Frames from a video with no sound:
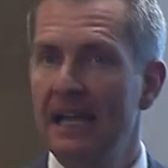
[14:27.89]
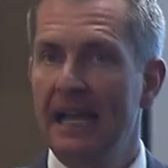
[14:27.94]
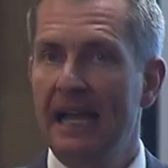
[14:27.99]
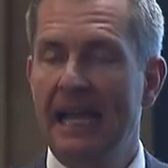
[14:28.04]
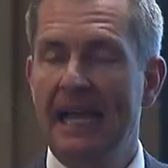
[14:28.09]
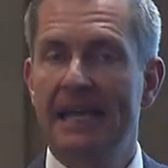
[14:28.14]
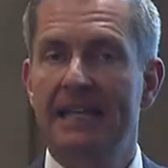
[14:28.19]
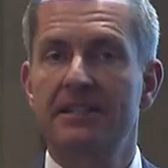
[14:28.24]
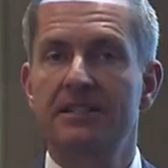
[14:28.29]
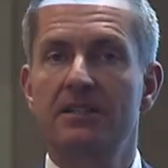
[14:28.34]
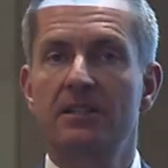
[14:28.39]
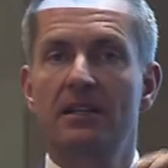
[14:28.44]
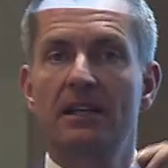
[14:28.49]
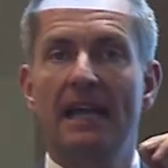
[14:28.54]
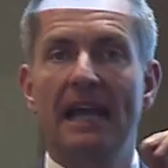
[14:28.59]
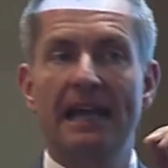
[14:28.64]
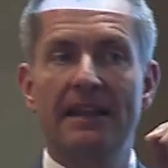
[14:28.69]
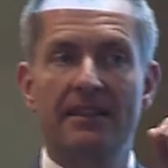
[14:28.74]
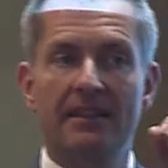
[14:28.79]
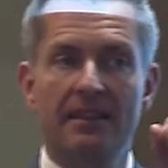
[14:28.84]
And,
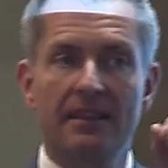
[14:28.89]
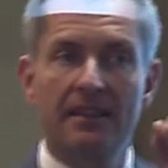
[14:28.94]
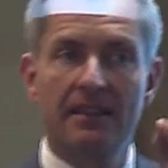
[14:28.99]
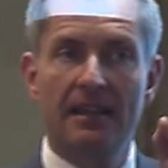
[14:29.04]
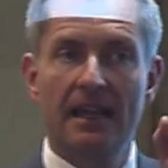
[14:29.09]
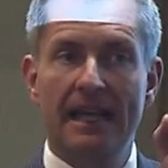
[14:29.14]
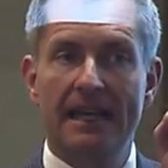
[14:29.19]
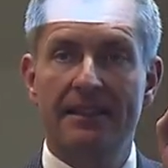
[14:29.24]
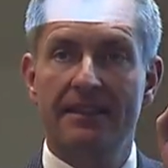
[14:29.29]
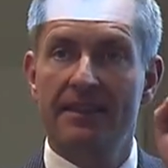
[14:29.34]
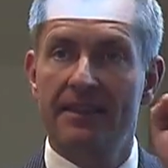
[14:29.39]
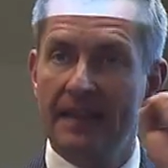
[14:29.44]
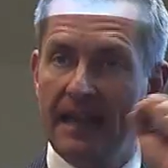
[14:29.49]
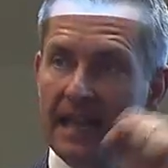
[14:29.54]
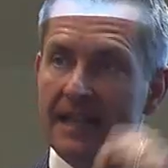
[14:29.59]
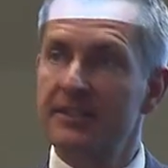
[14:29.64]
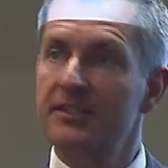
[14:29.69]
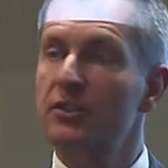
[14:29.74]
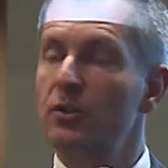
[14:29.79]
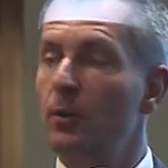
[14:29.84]
and, and
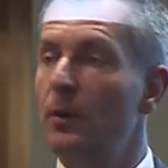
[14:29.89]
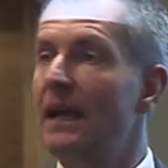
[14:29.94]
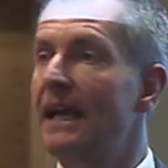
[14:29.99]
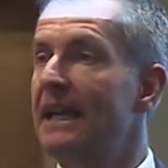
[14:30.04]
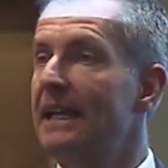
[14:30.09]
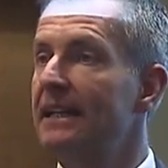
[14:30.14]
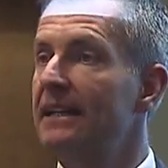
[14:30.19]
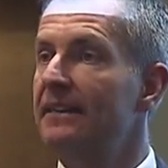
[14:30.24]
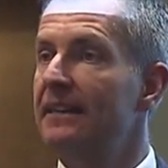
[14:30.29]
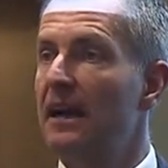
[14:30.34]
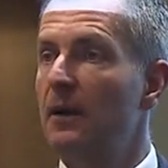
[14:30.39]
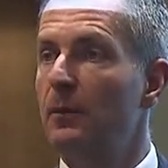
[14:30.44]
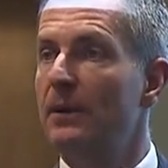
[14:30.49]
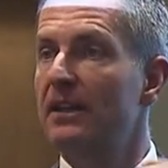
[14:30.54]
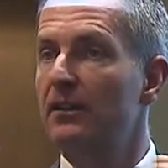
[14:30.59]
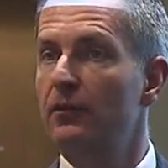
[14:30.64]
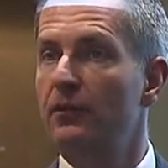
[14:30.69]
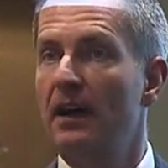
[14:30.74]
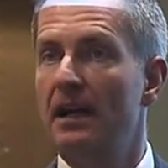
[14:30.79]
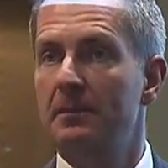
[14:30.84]
that's the way that we
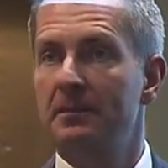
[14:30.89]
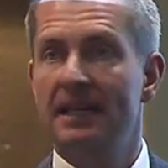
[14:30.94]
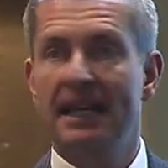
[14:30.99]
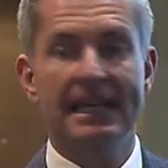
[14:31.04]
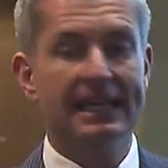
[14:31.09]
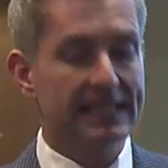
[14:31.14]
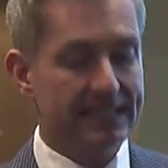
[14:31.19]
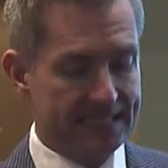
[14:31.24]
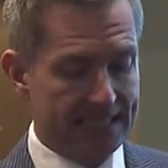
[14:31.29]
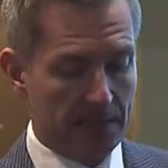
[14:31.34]
can find planets,